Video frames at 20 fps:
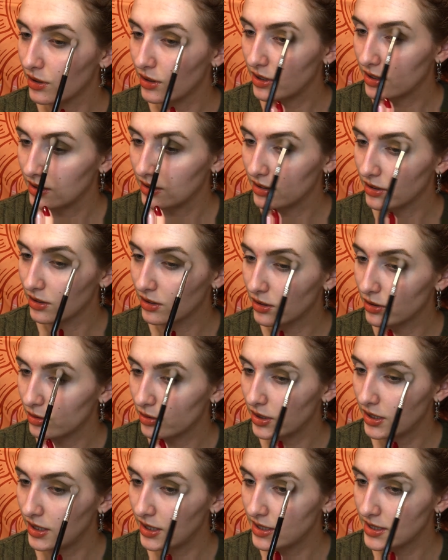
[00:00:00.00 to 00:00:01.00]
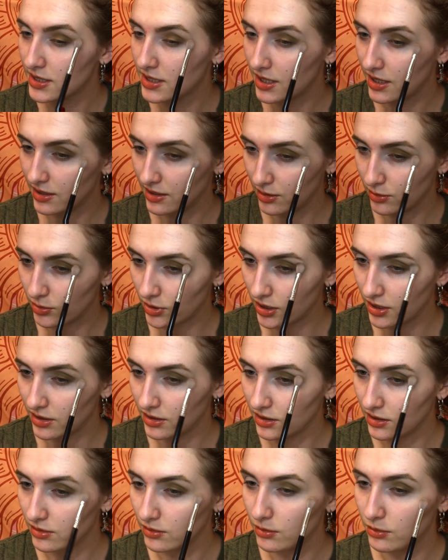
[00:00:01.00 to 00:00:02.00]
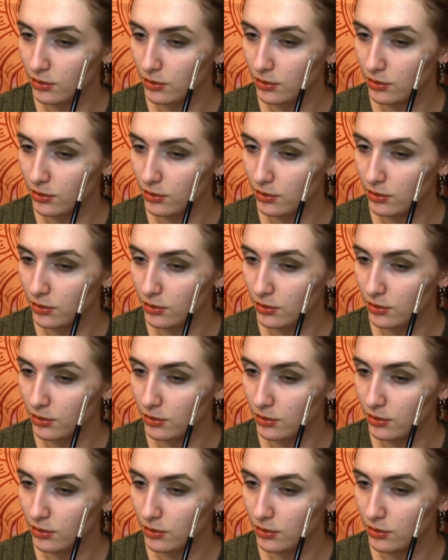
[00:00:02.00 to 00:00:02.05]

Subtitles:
in the crease, and then we're gonna